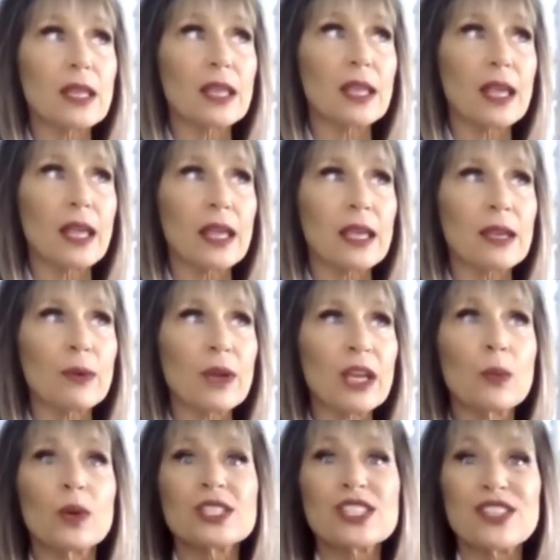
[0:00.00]
it
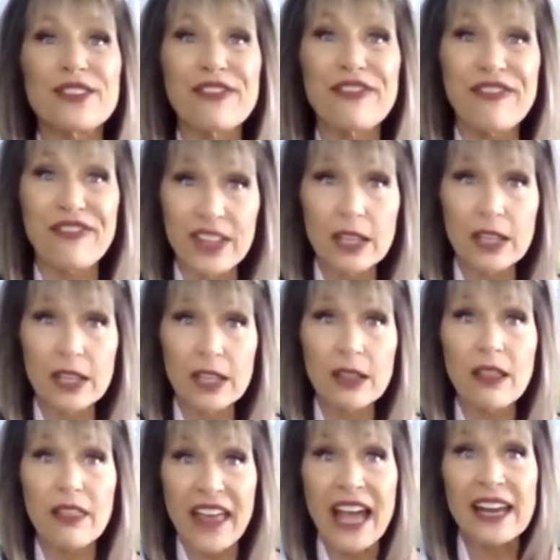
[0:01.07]
was to fill
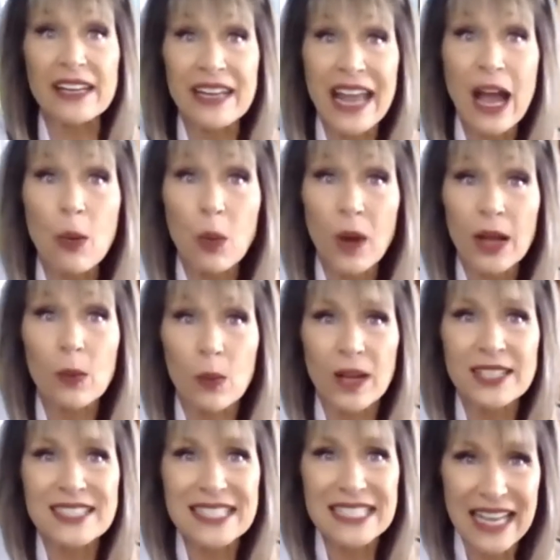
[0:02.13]
that now what,
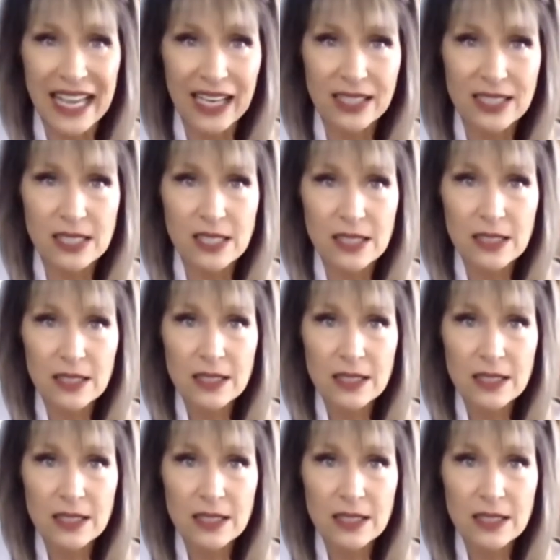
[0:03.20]
what's next.